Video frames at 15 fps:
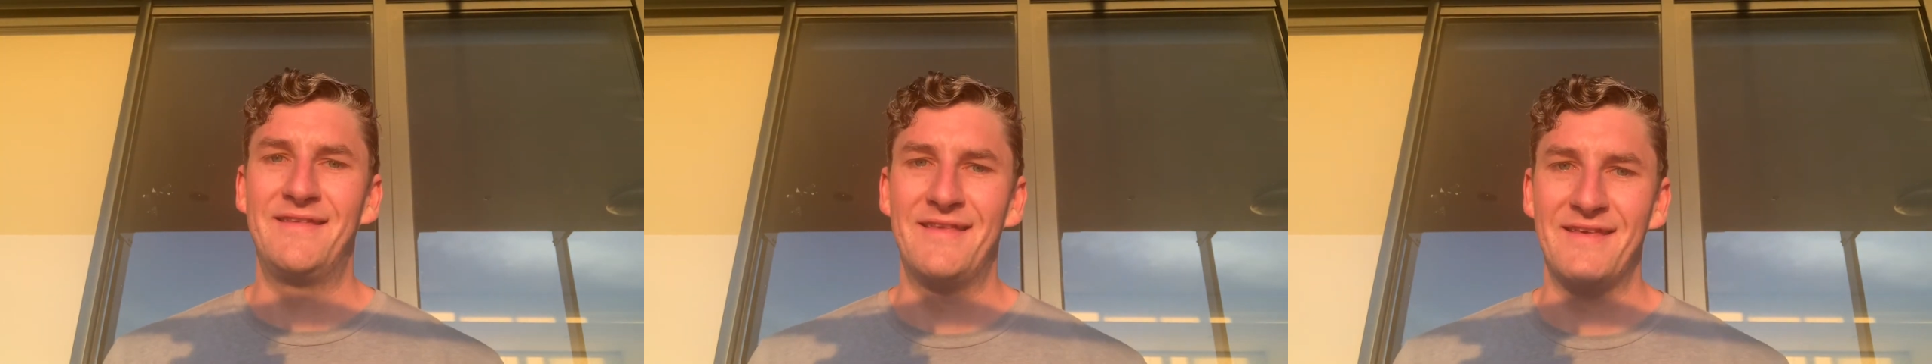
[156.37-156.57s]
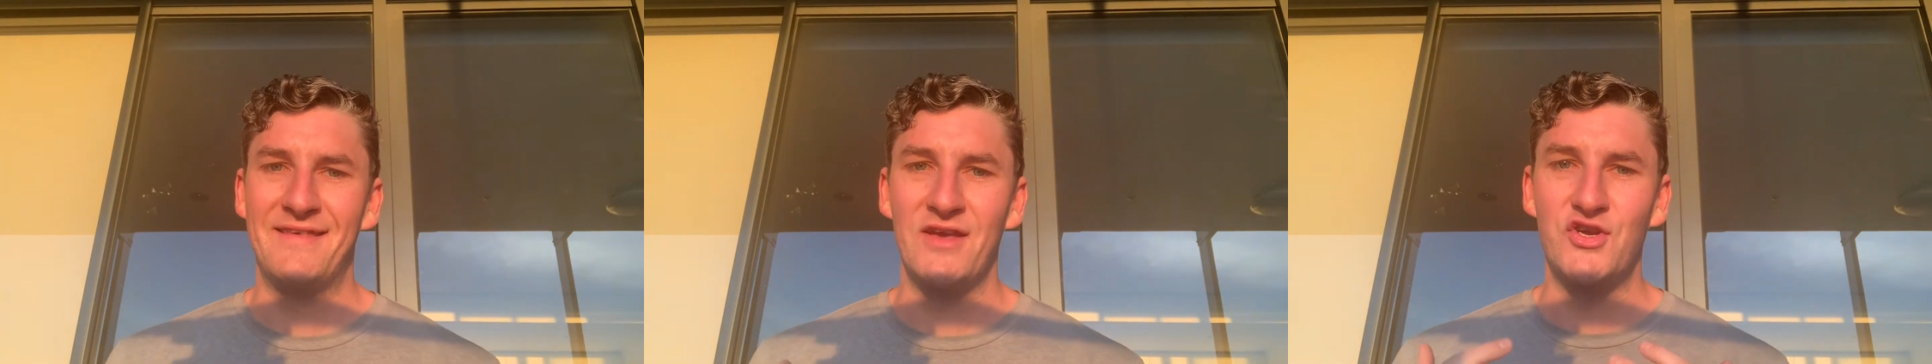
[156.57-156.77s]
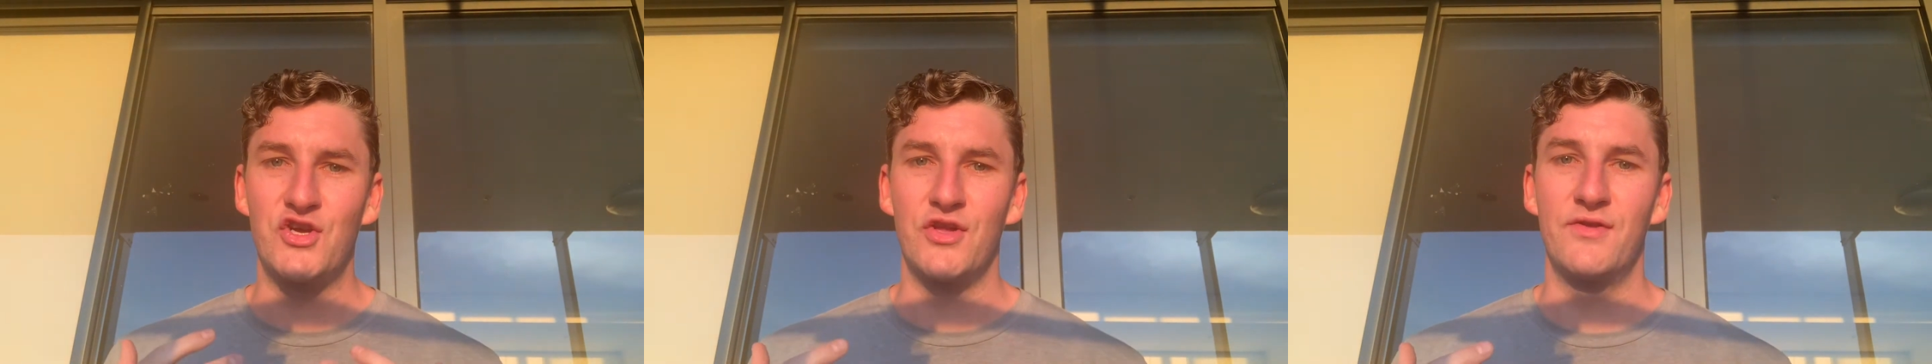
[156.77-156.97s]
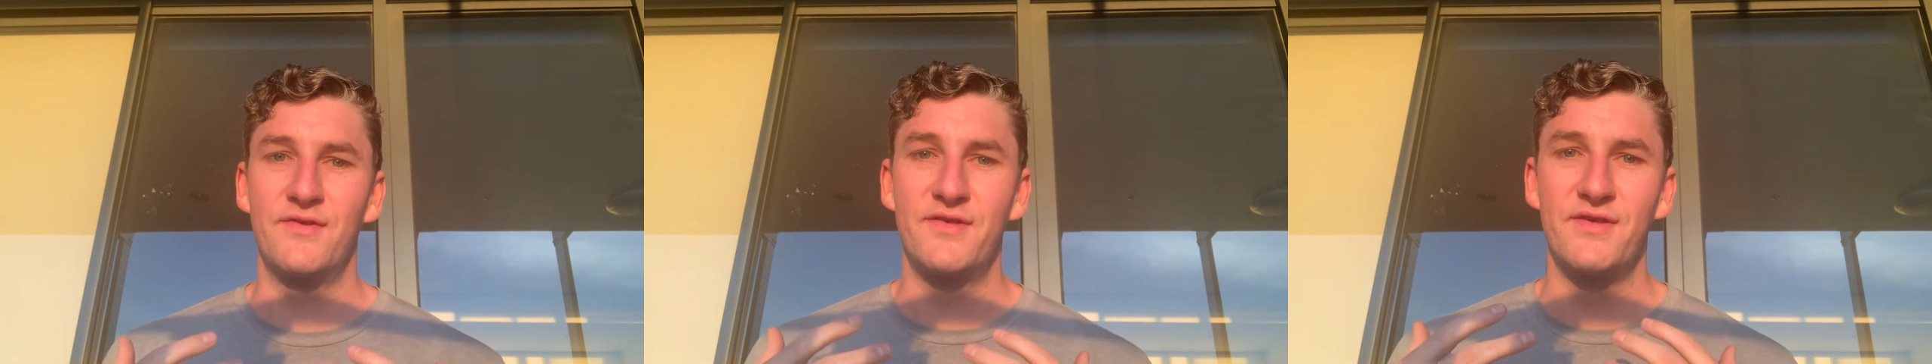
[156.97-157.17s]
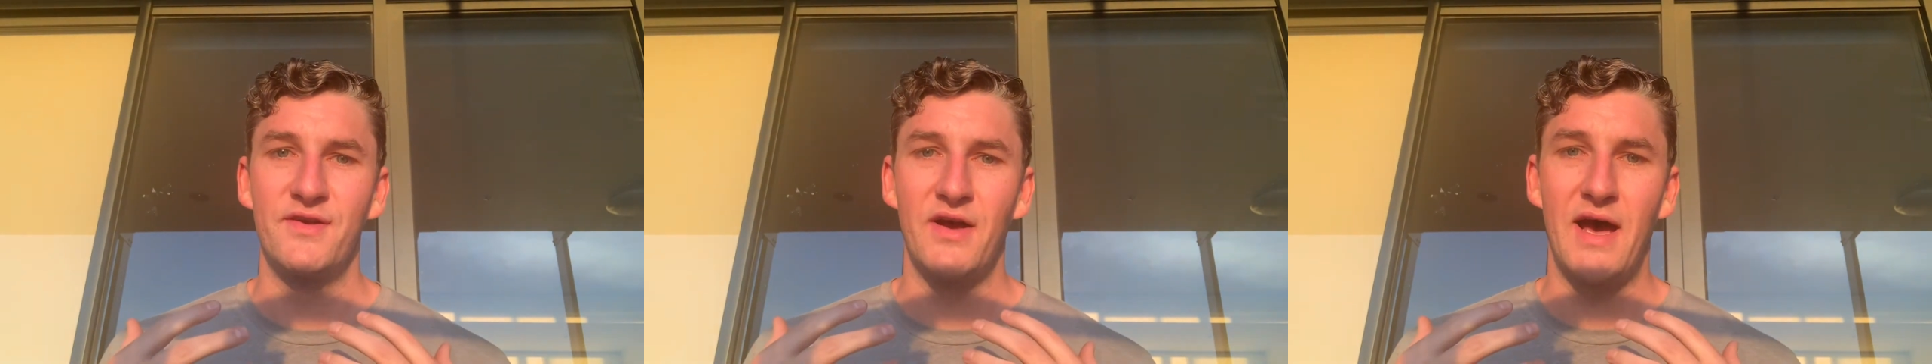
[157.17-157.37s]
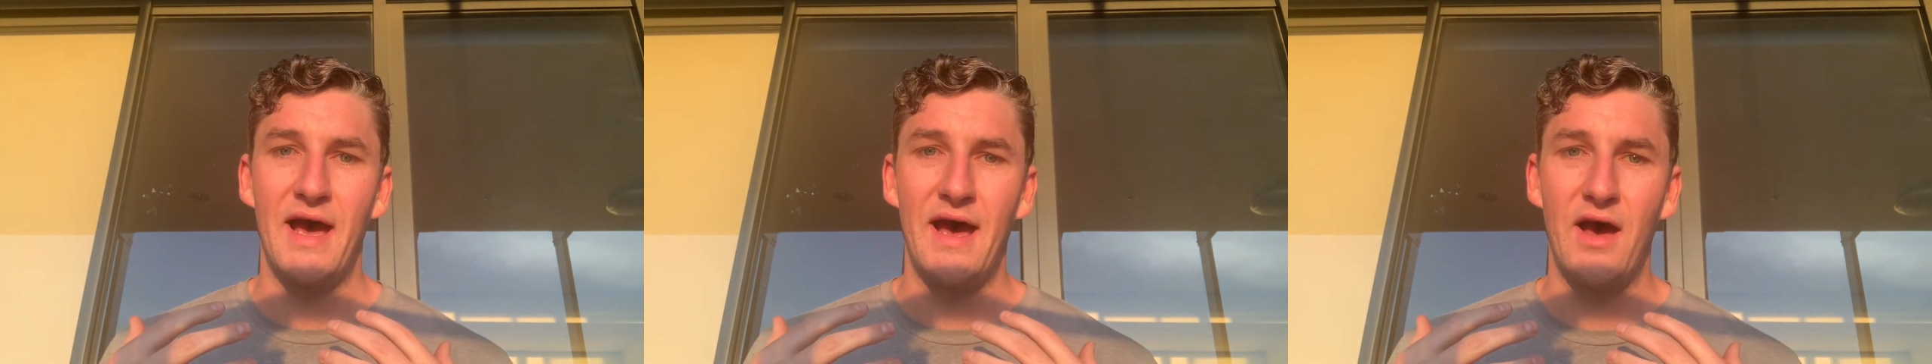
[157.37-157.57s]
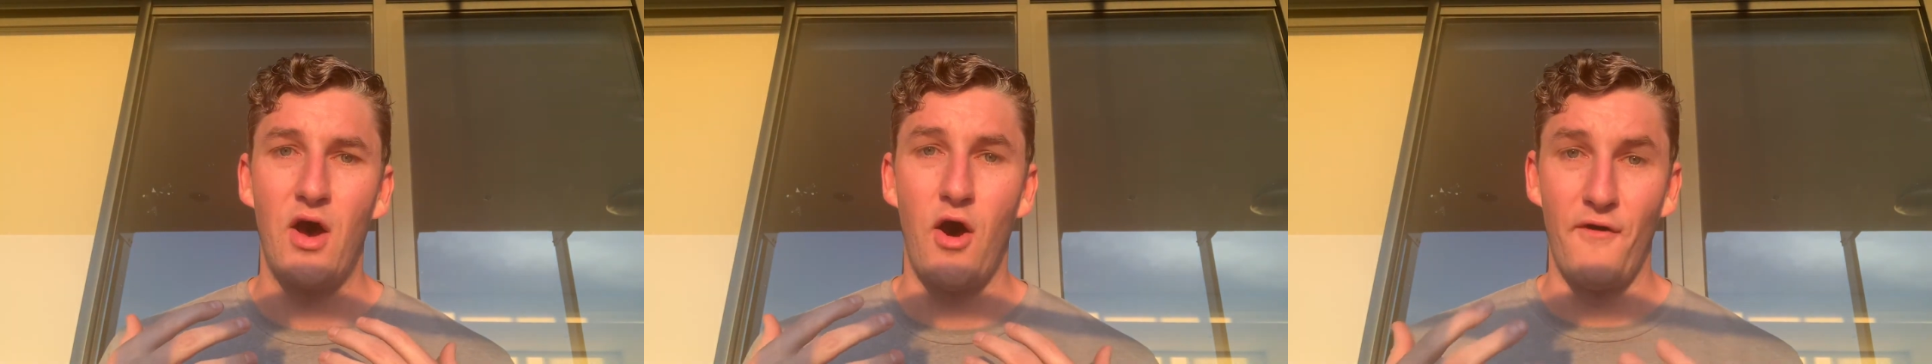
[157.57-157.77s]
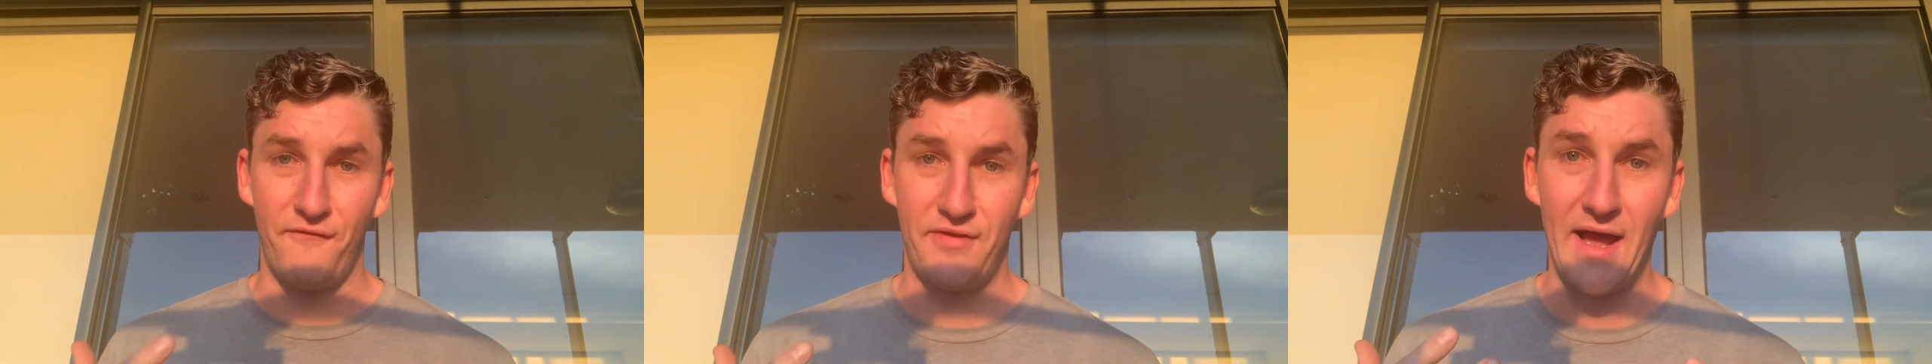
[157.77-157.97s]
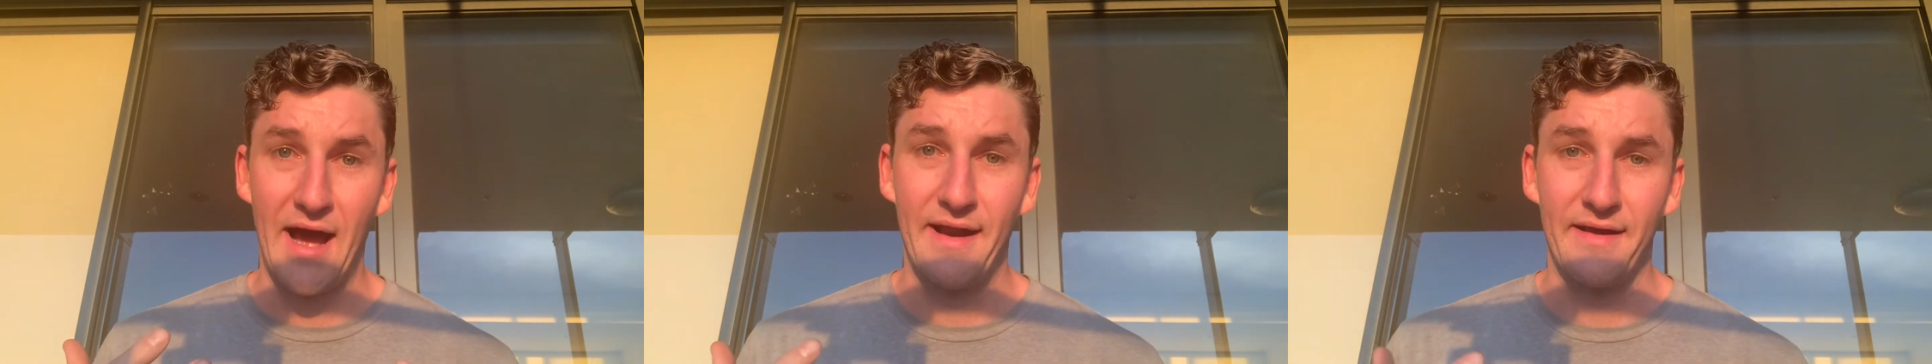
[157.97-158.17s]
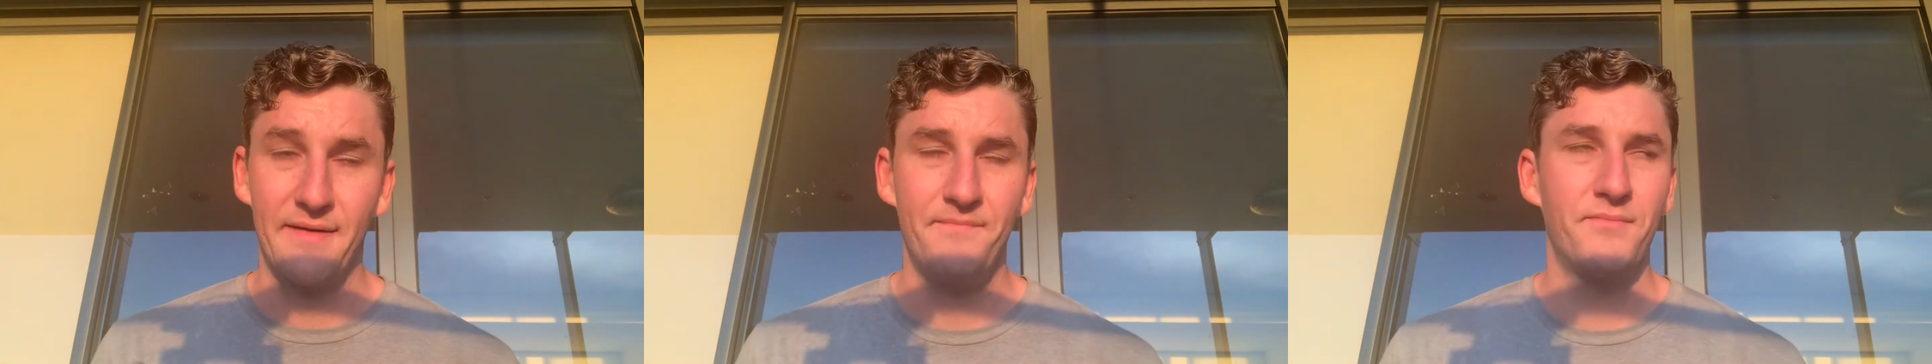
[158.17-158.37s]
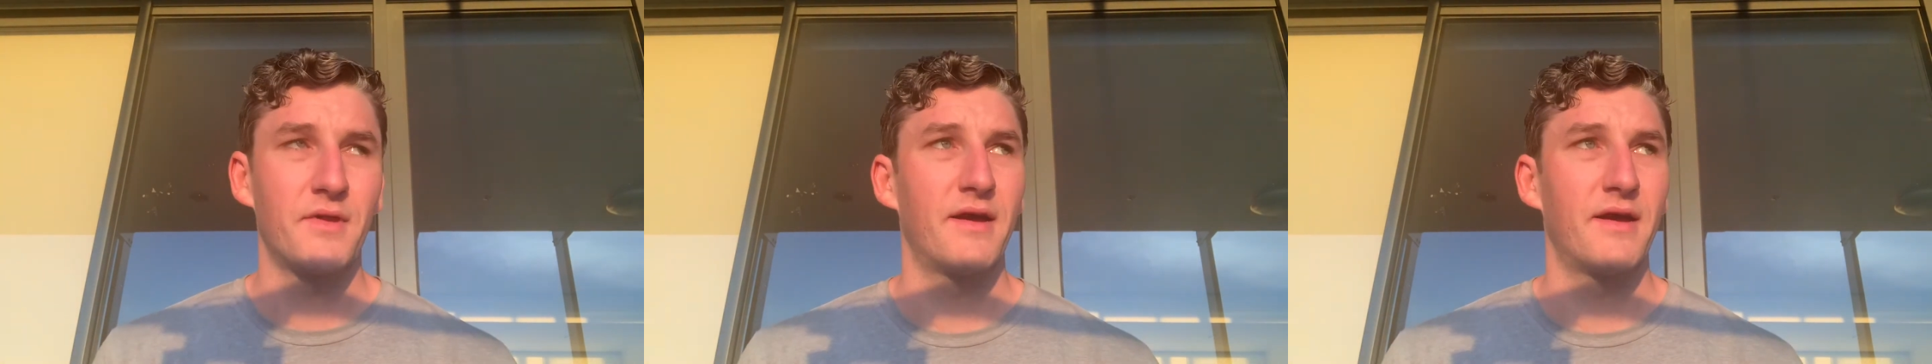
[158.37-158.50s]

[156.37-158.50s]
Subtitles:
decisions off data.